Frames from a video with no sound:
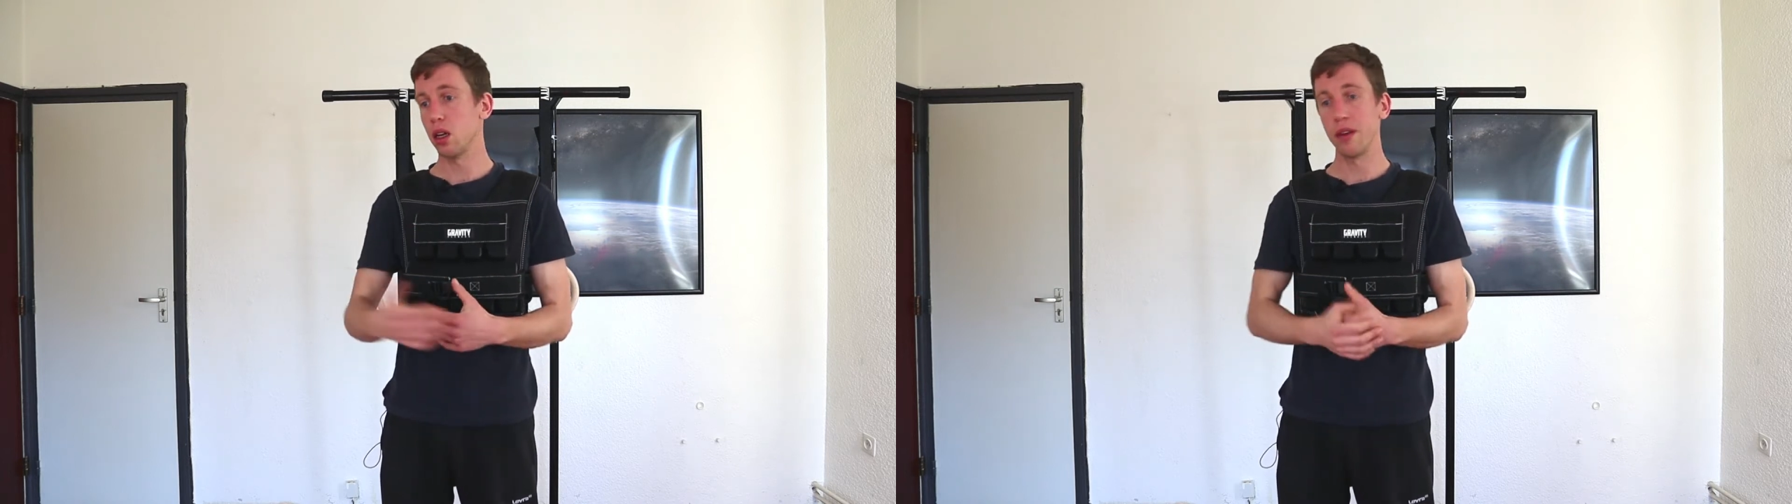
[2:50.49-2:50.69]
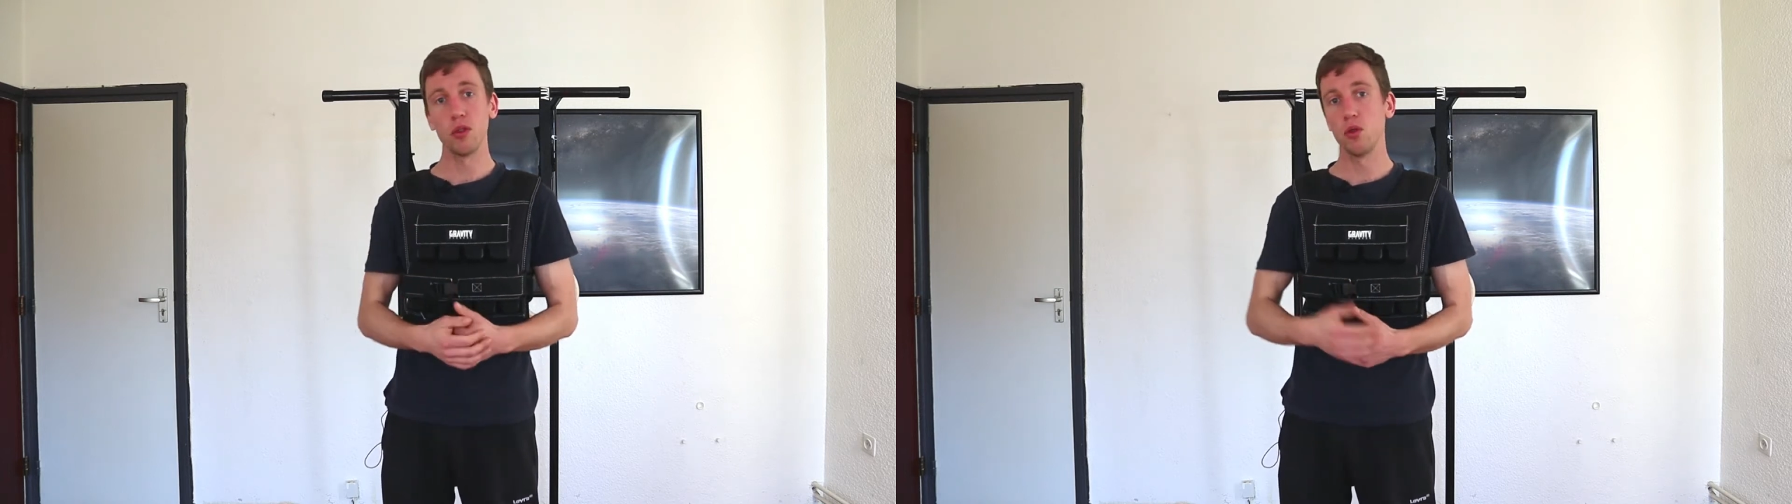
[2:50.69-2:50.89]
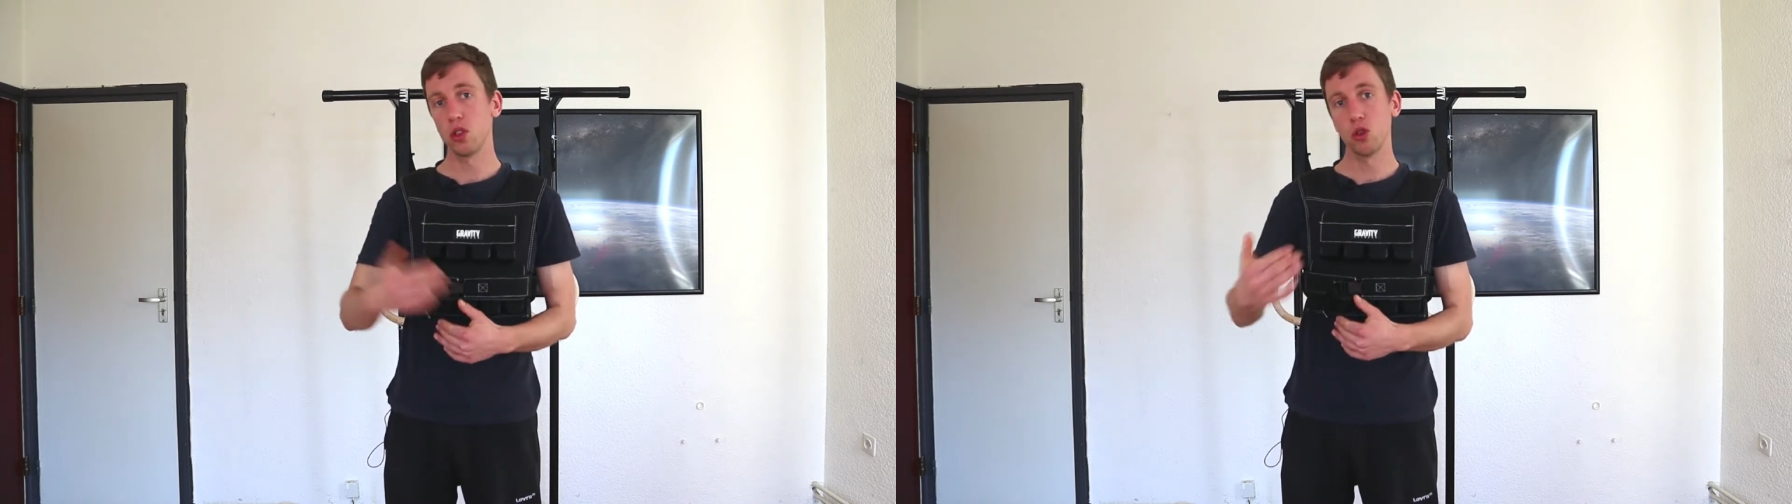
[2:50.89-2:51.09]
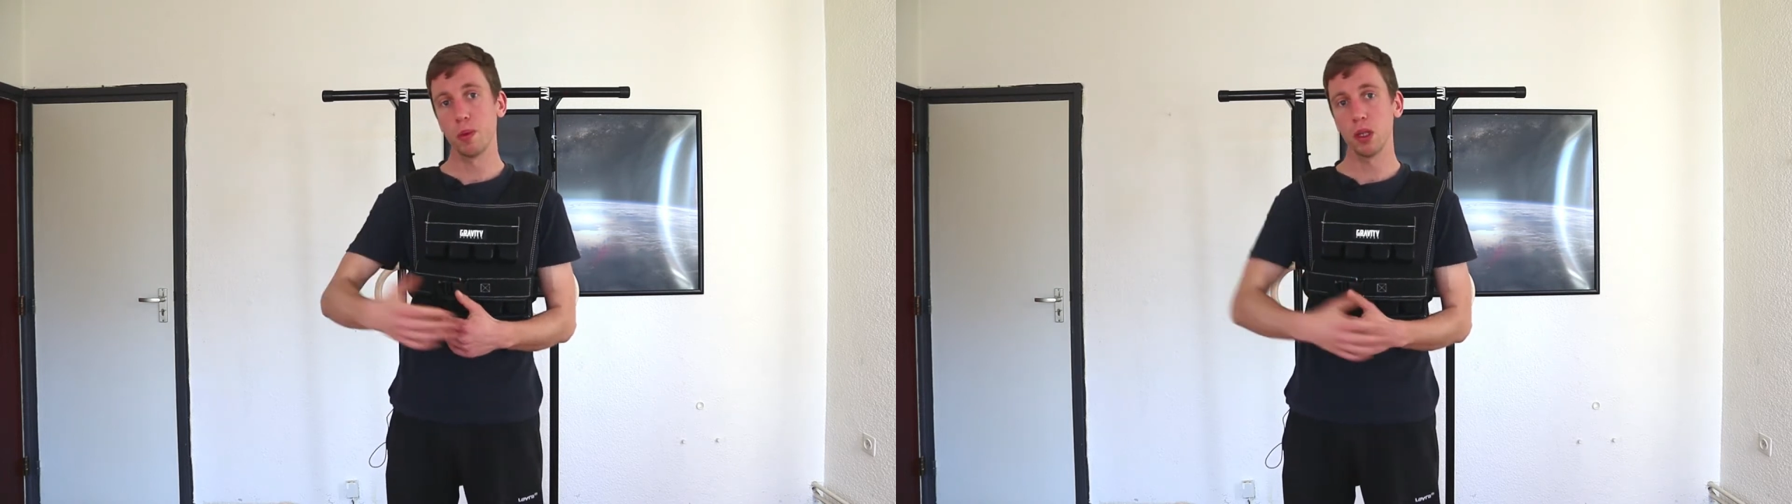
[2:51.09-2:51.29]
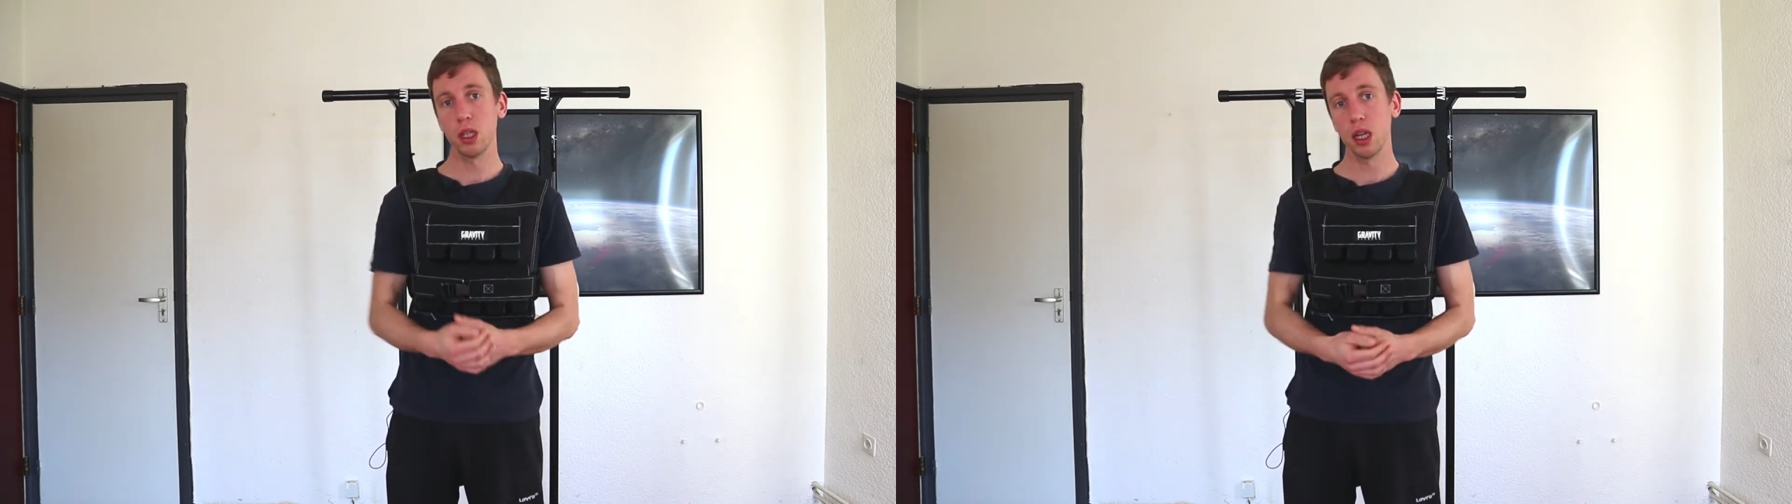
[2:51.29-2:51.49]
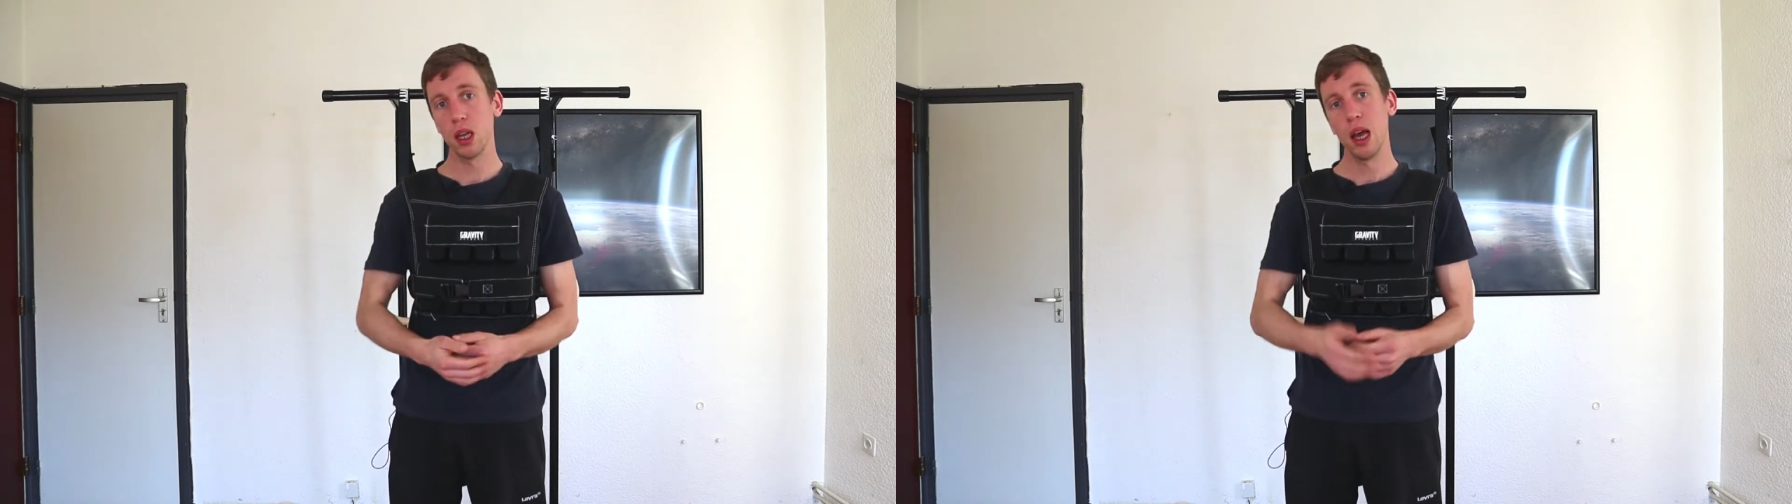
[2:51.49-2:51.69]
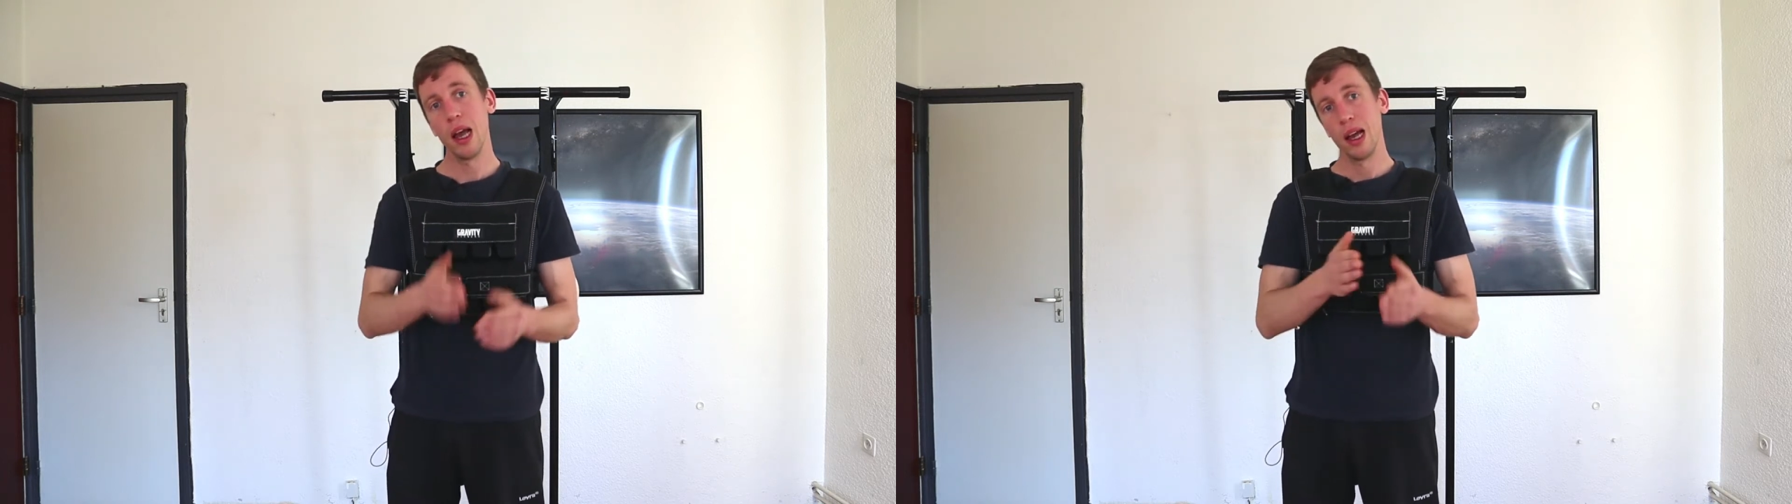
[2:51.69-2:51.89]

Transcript: if you do a superset,